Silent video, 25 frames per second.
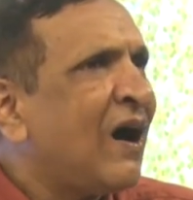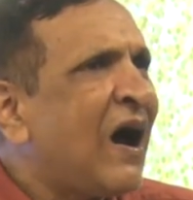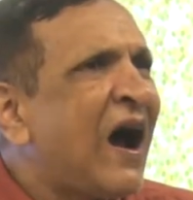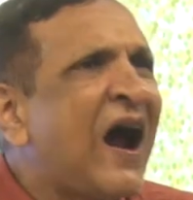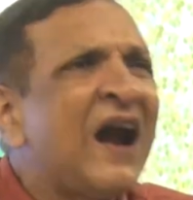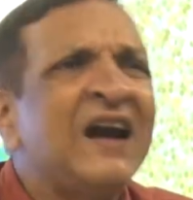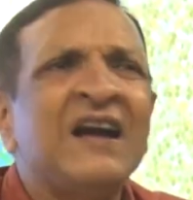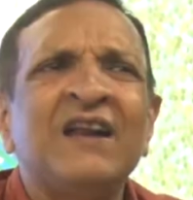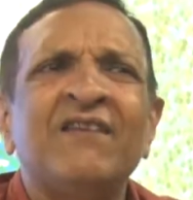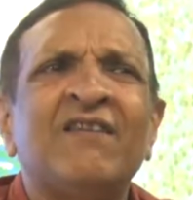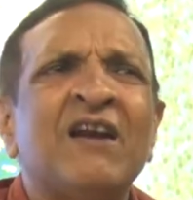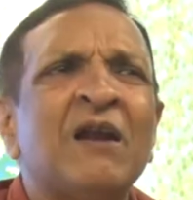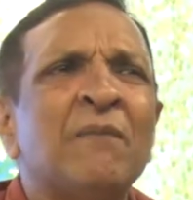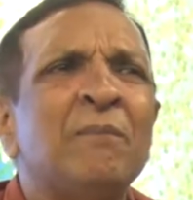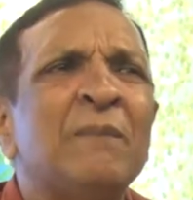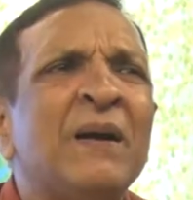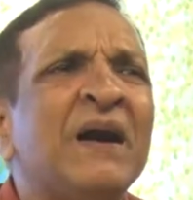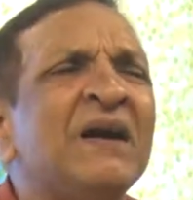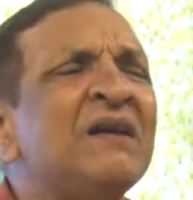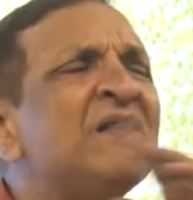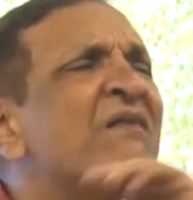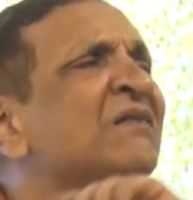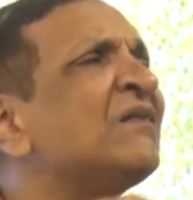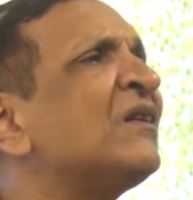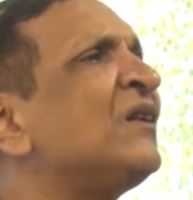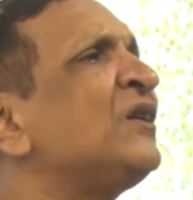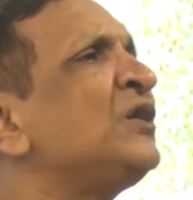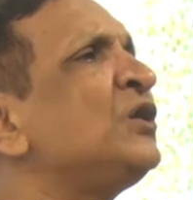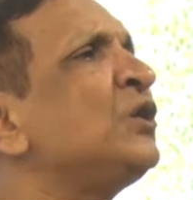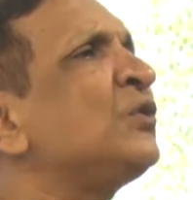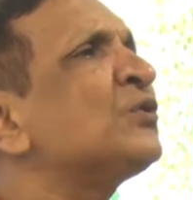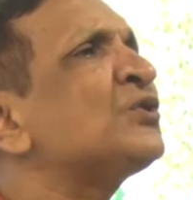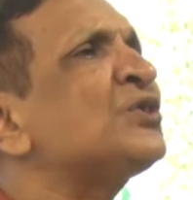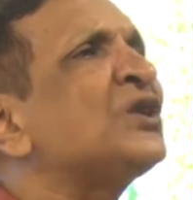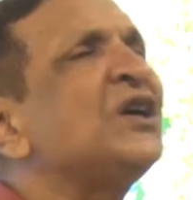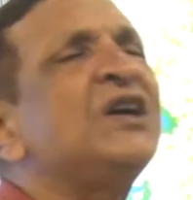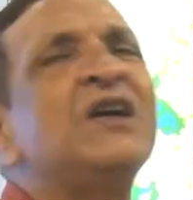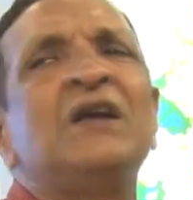And development,
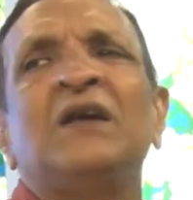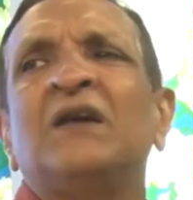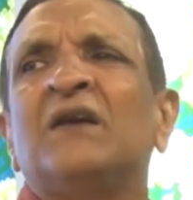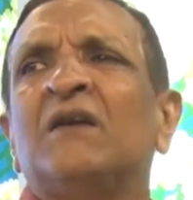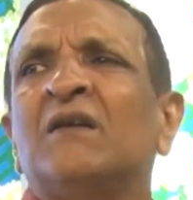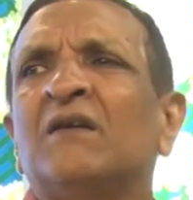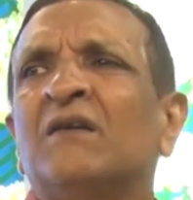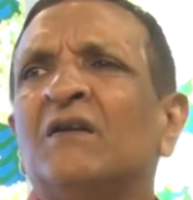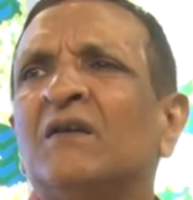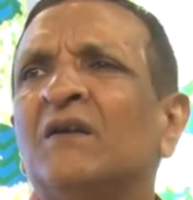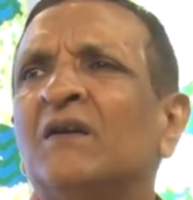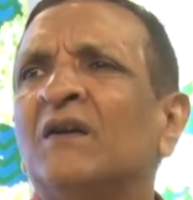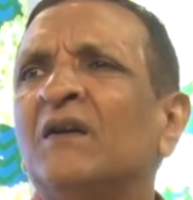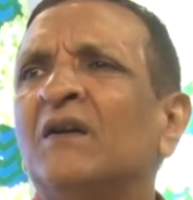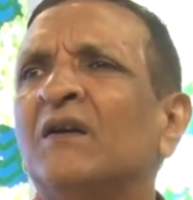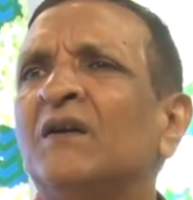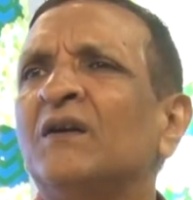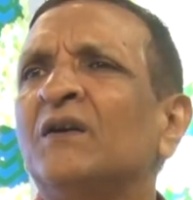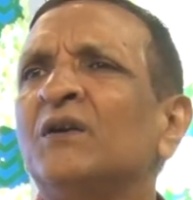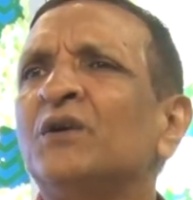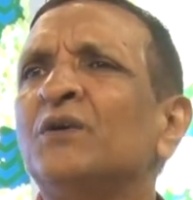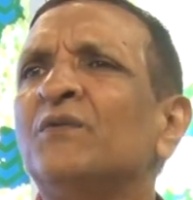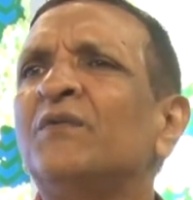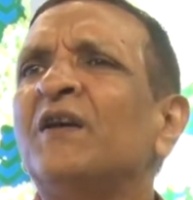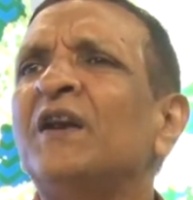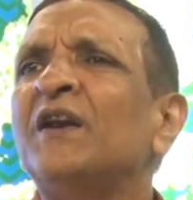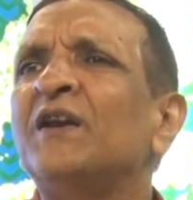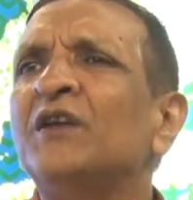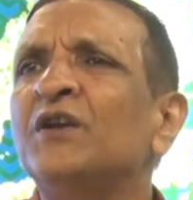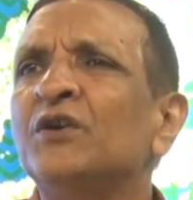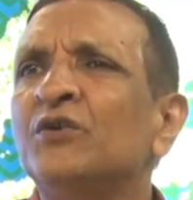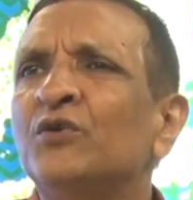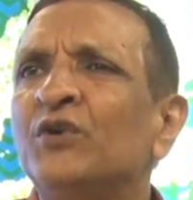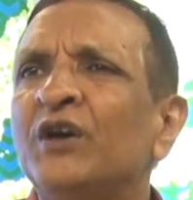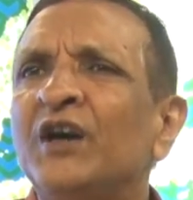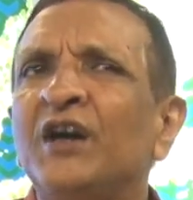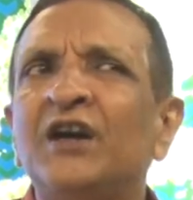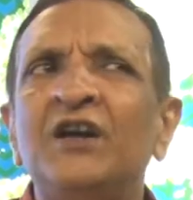you see, when
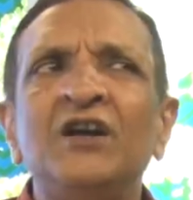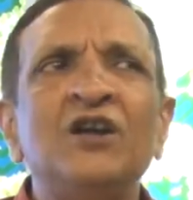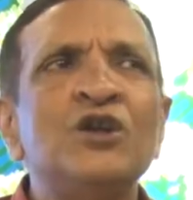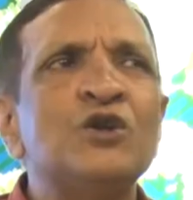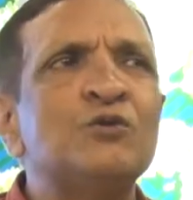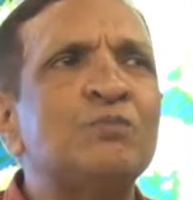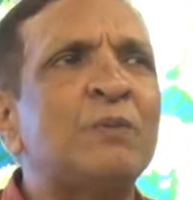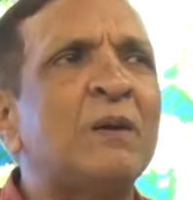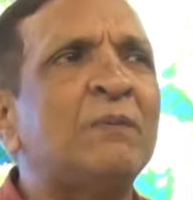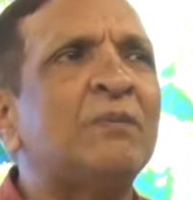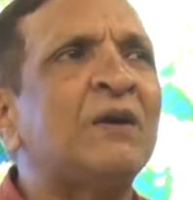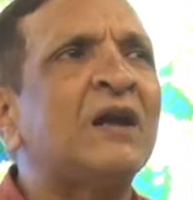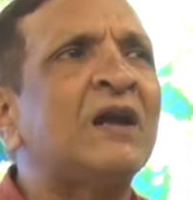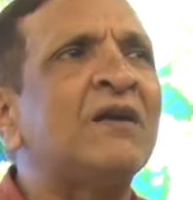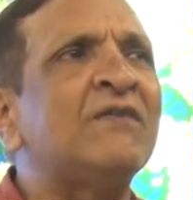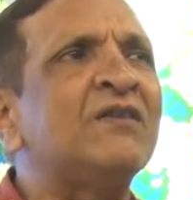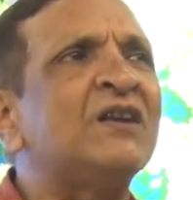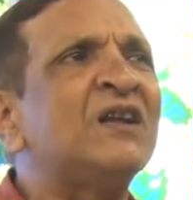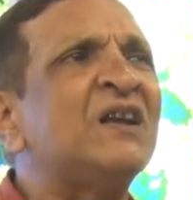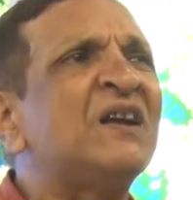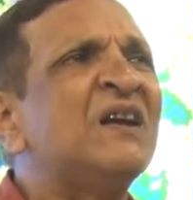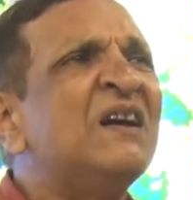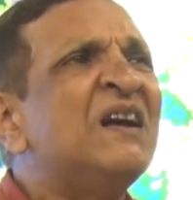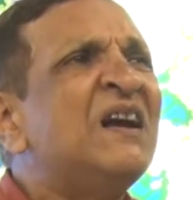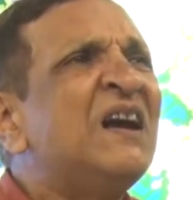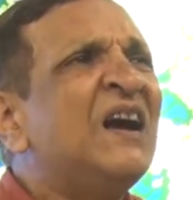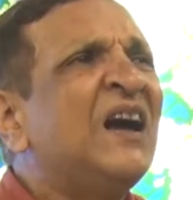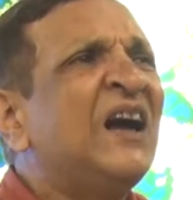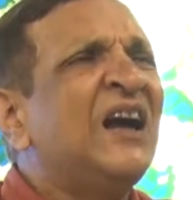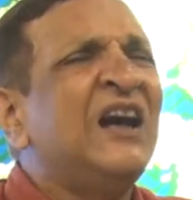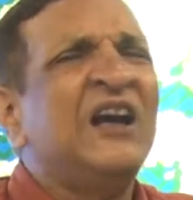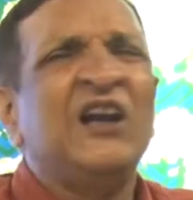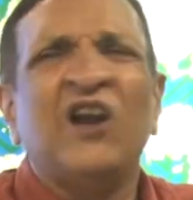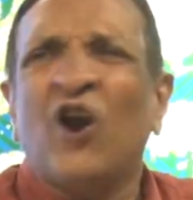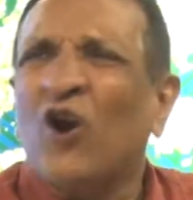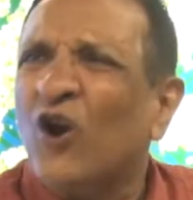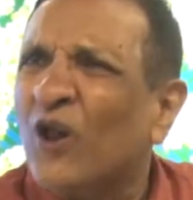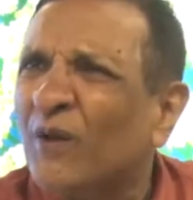you read newspaper every, a
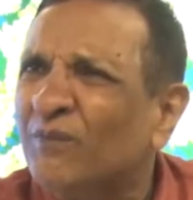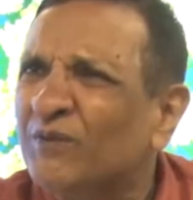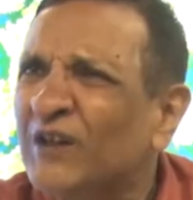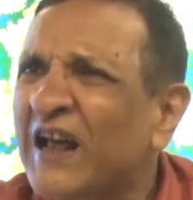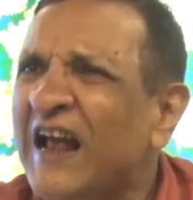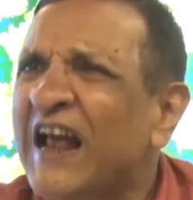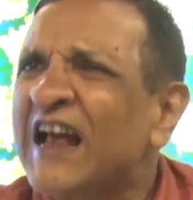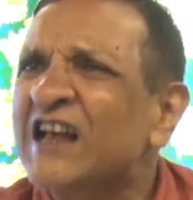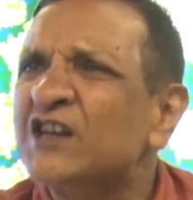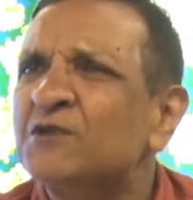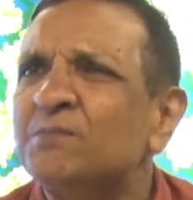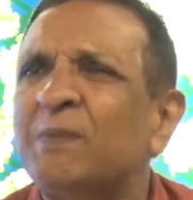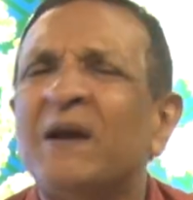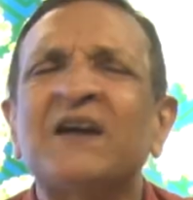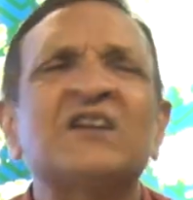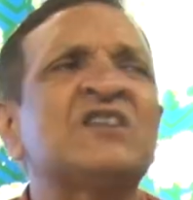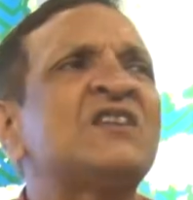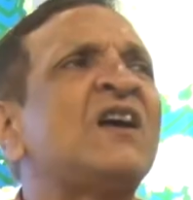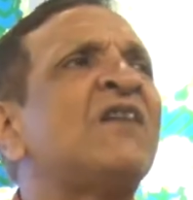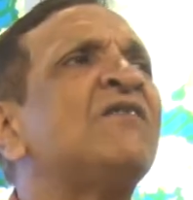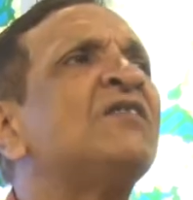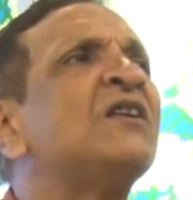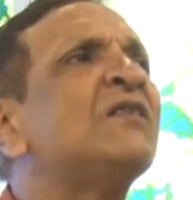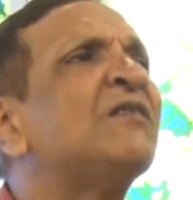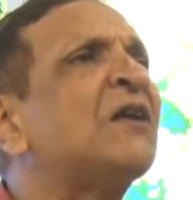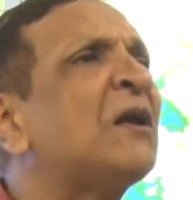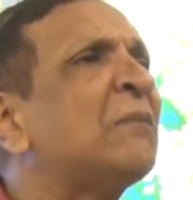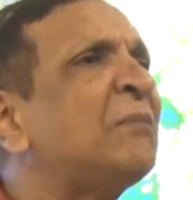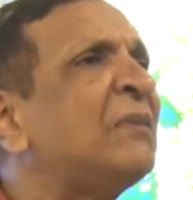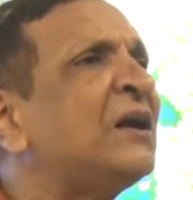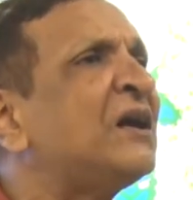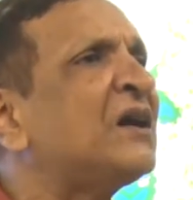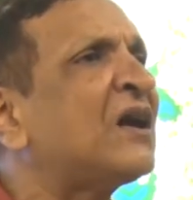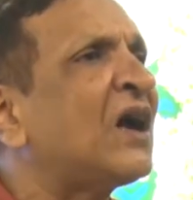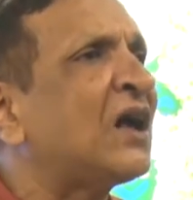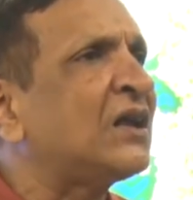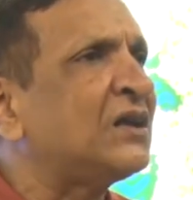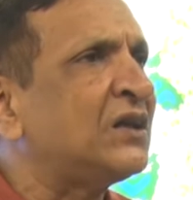lot of the aspects of
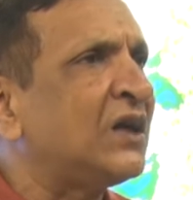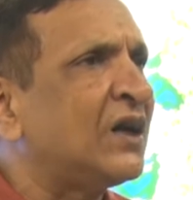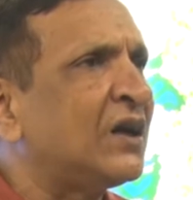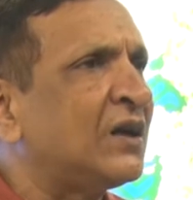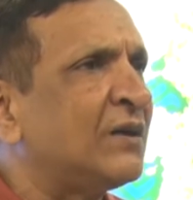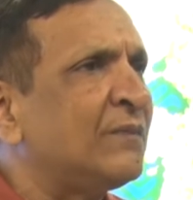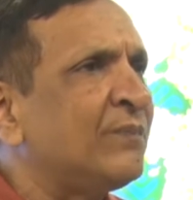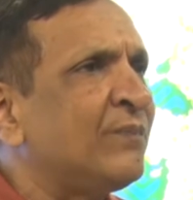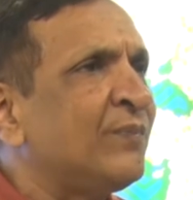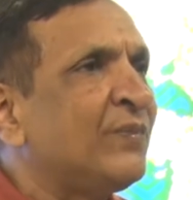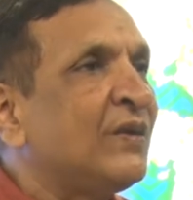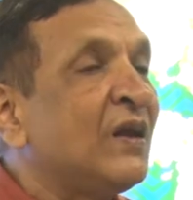development are there.